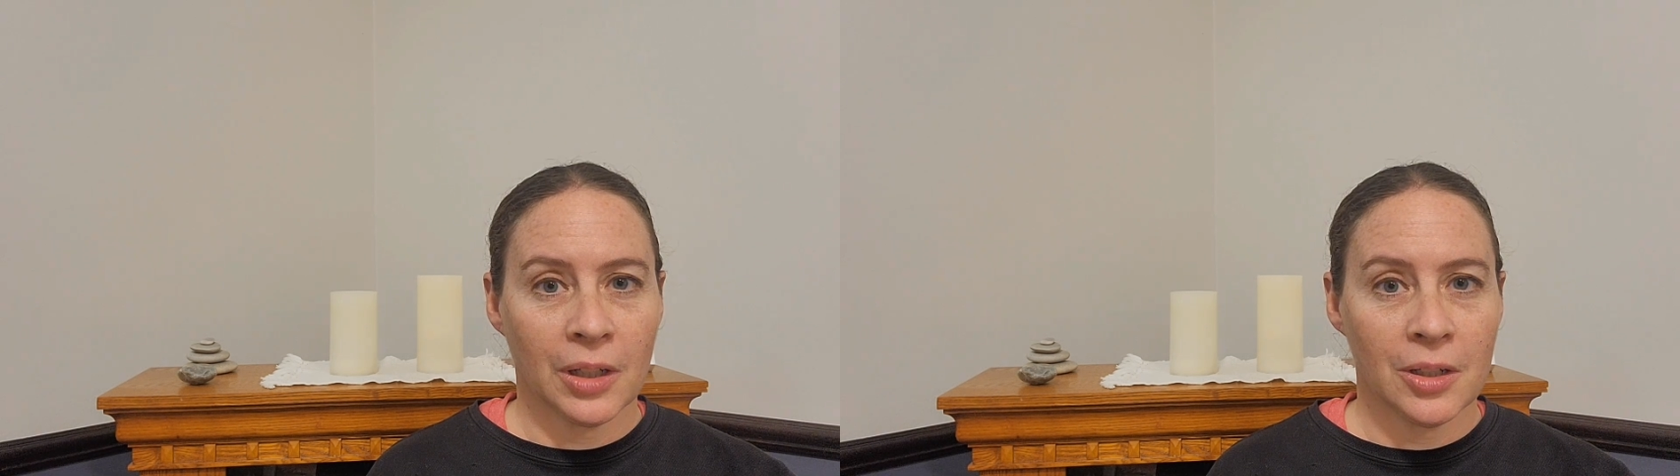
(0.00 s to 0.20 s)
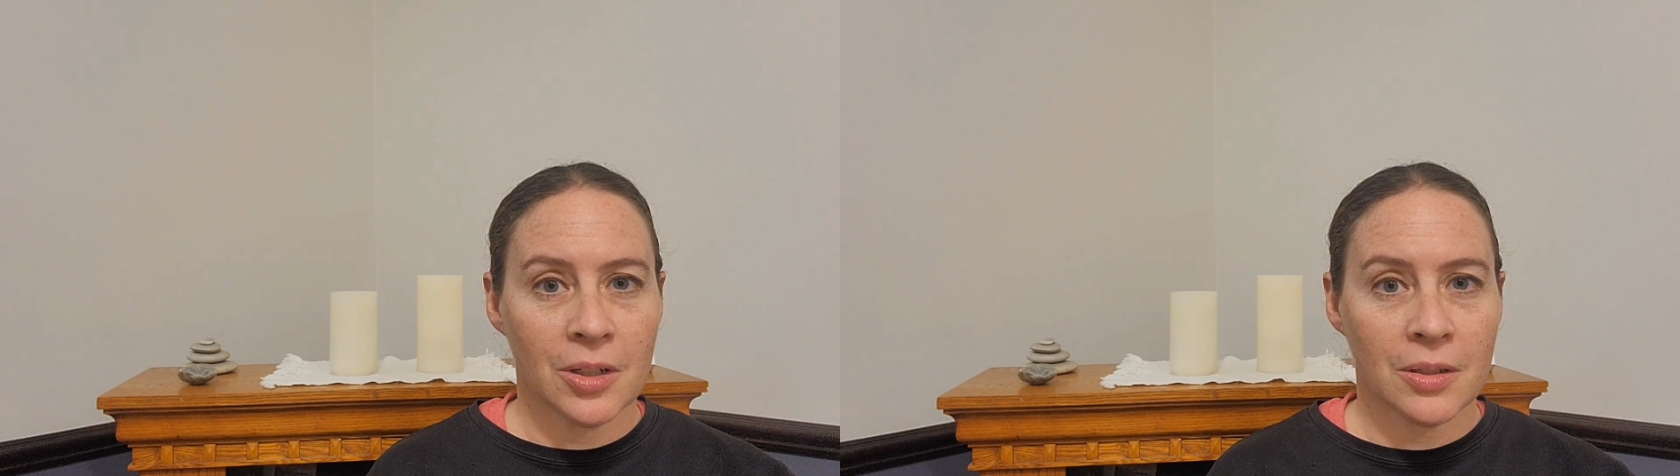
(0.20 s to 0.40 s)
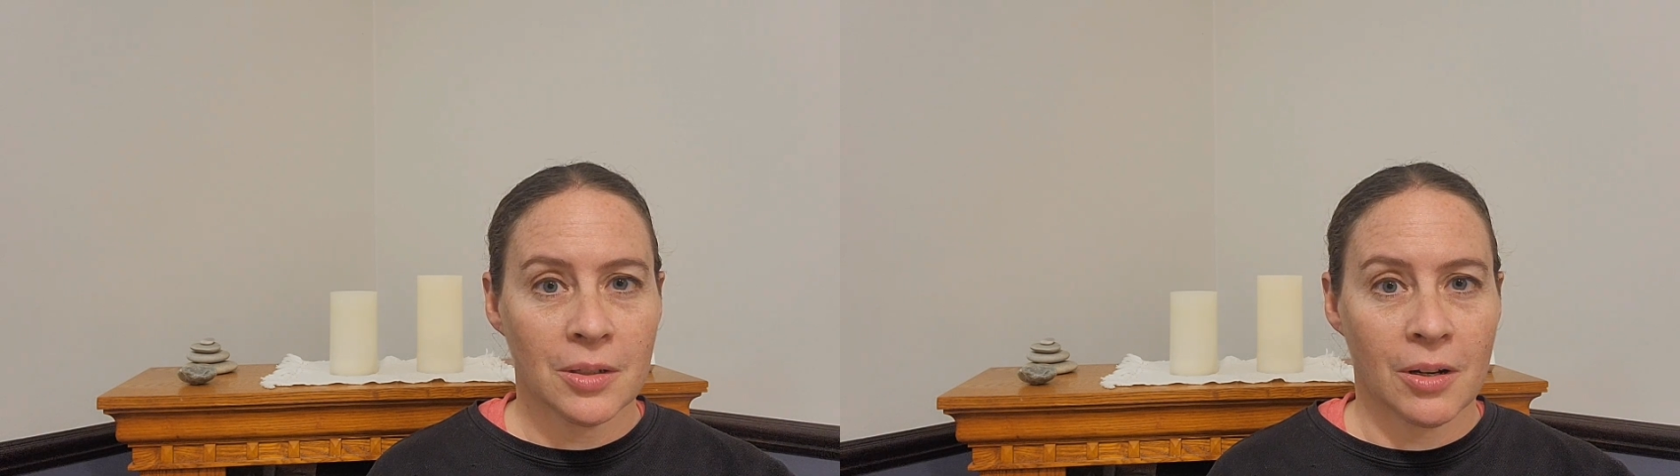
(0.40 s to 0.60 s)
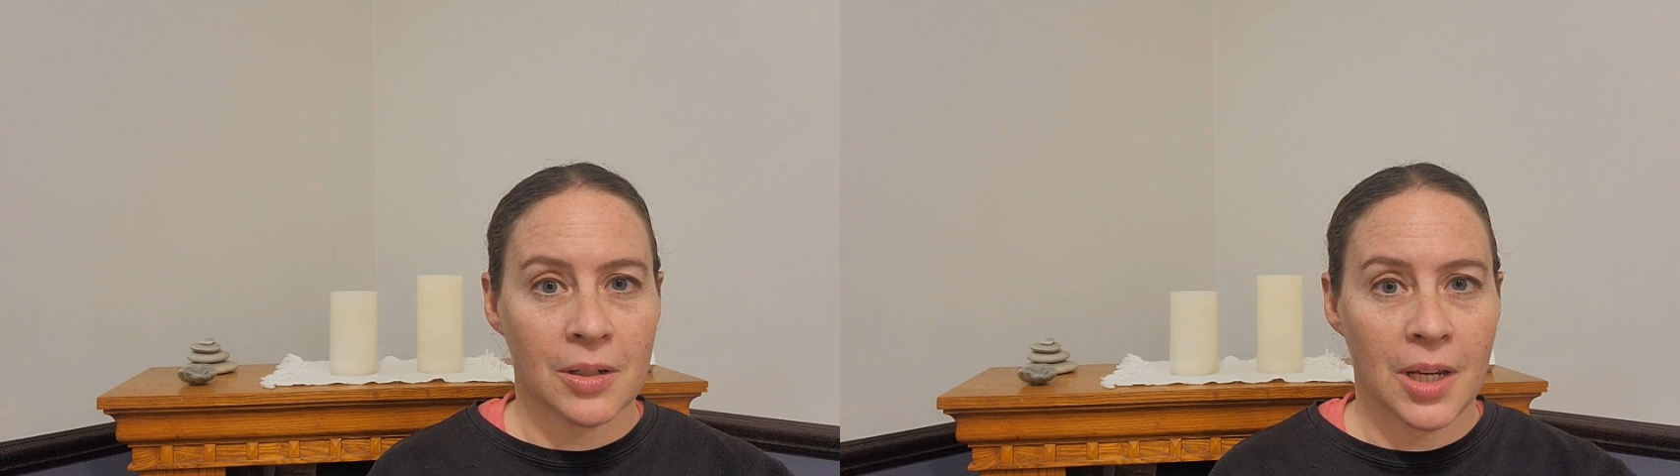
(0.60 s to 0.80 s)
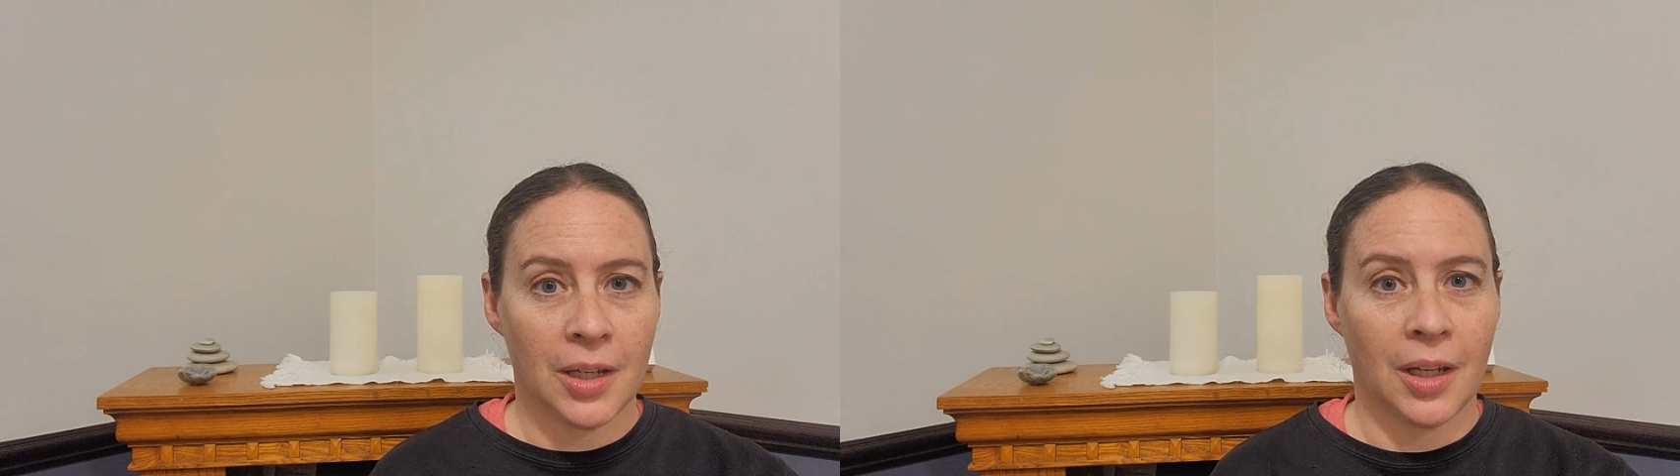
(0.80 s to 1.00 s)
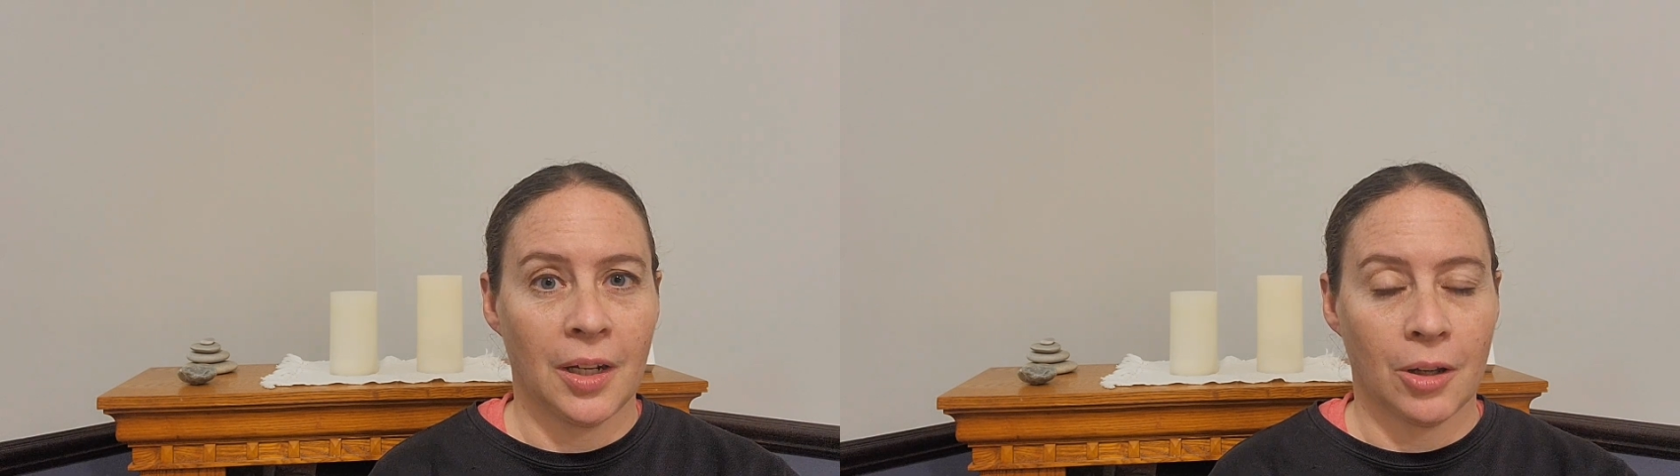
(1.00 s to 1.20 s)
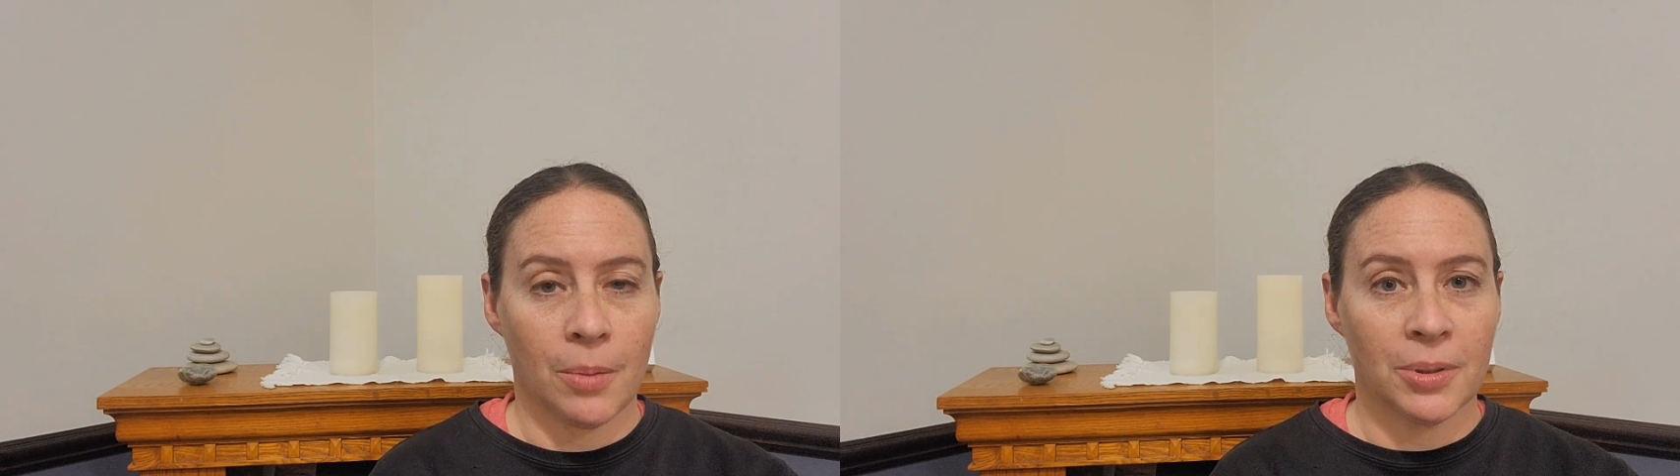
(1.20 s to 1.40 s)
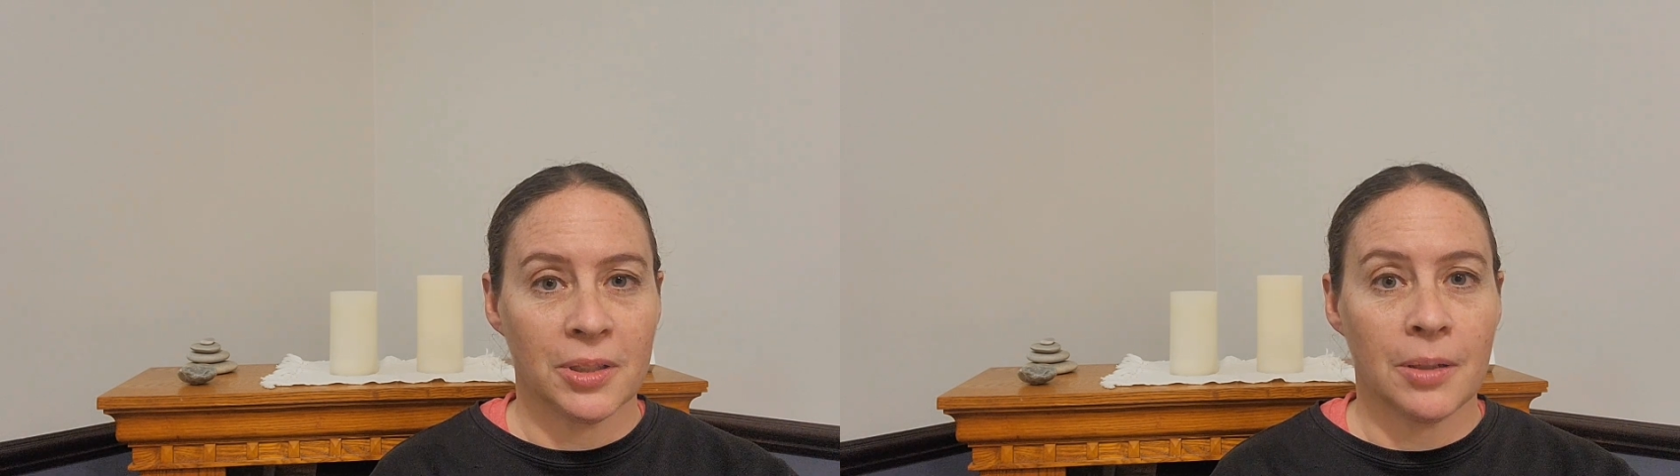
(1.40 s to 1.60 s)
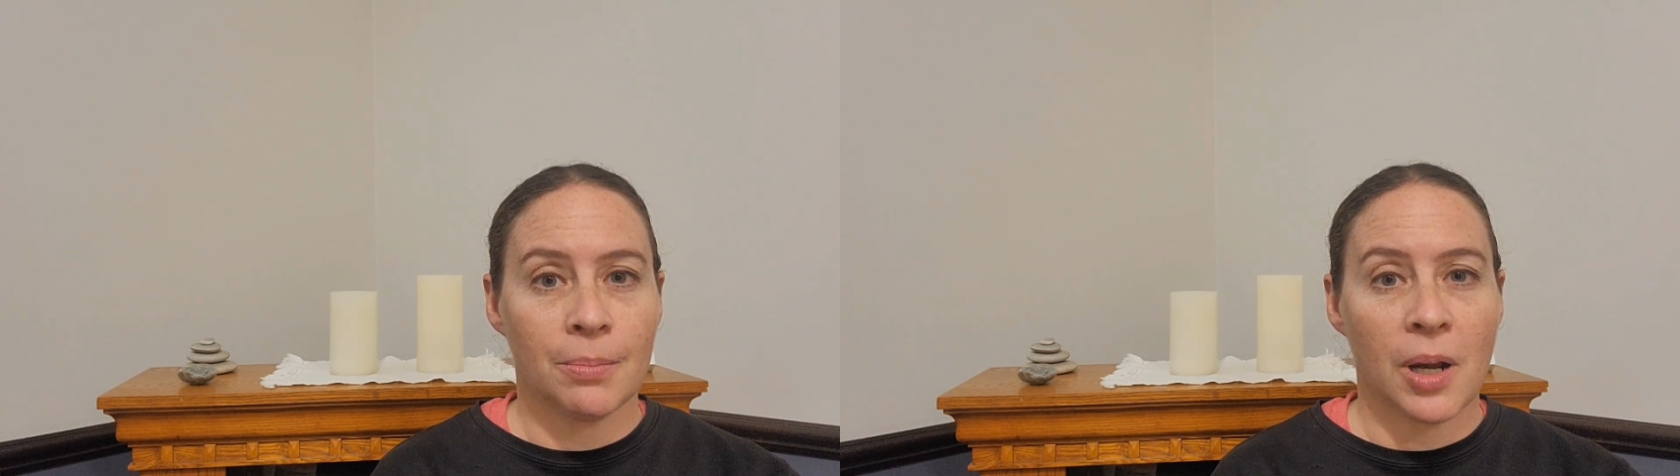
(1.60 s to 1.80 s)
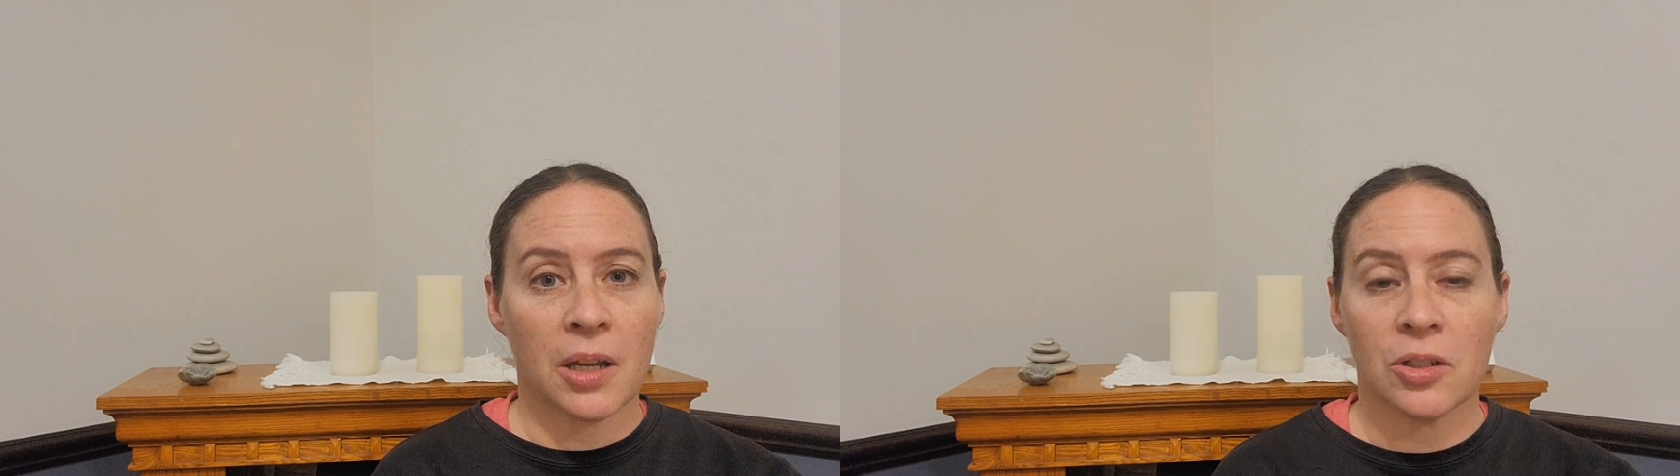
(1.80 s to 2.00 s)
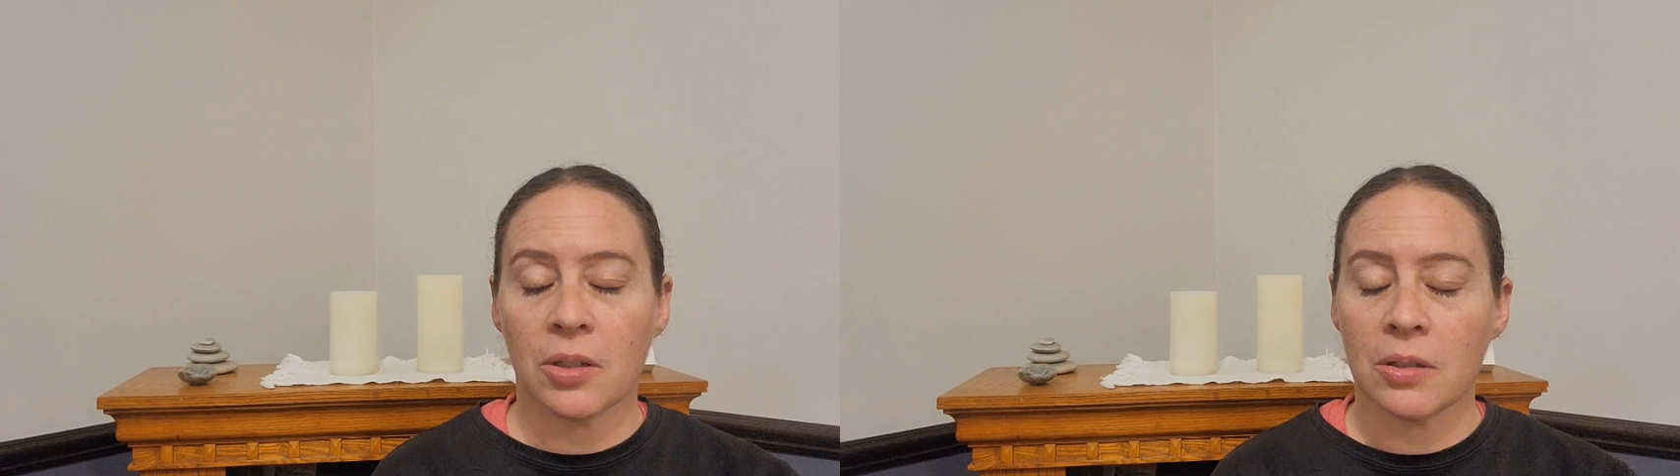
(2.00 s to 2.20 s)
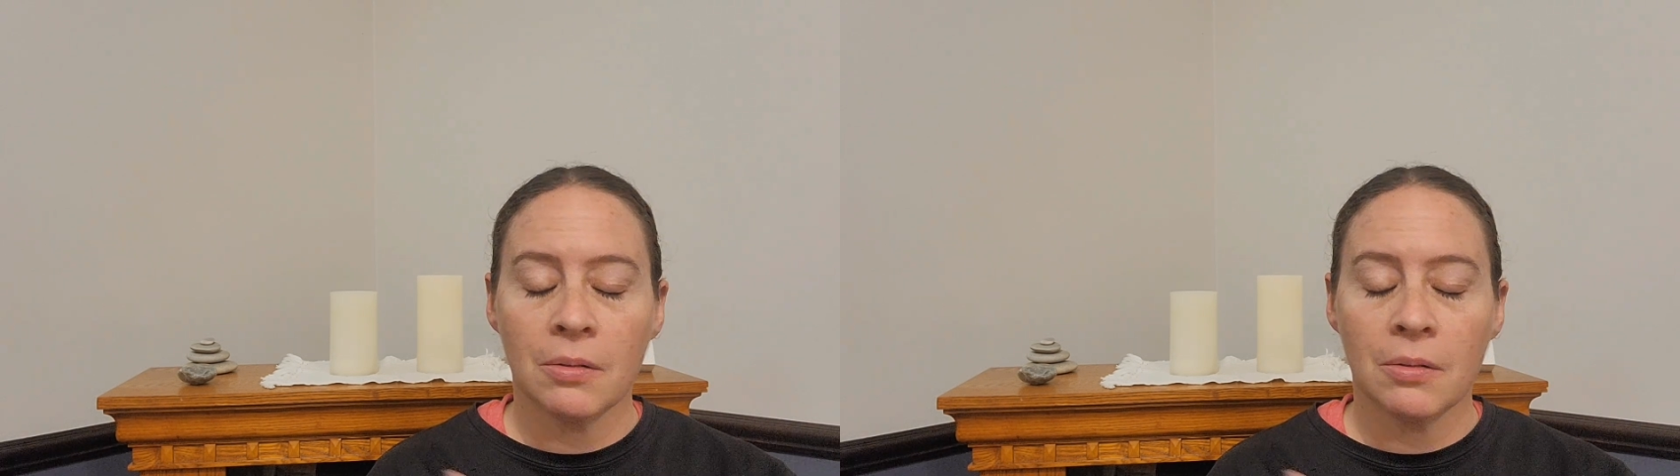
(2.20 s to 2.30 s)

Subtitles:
gonna just start taking a couple deep breaths,